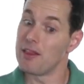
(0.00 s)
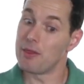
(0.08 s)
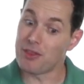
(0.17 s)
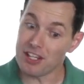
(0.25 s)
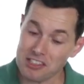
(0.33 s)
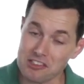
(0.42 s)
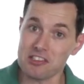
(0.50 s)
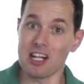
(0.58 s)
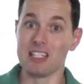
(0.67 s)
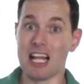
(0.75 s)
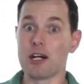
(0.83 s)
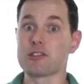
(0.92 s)
This
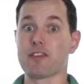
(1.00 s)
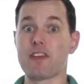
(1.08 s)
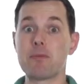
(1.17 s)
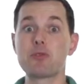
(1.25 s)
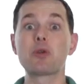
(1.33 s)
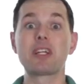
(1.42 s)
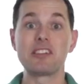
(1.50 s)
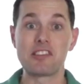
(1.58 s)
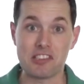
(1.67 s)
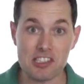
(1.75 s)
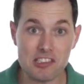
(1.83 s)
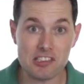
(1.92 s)
allows for them to
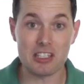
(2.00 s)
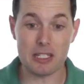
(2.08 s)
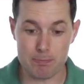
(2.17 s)
consistently